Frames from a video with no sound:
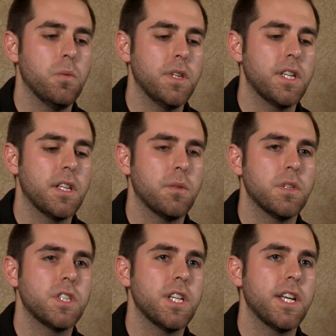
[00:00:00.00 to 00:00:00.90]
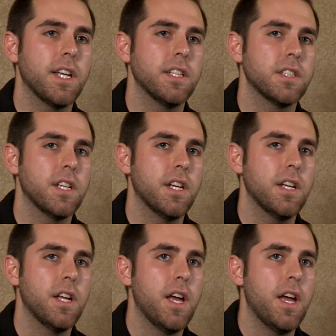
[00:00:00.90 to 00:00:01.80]
one thing that we're seeing is a
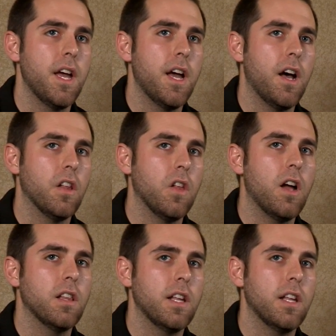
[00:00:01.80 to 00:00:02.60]
lot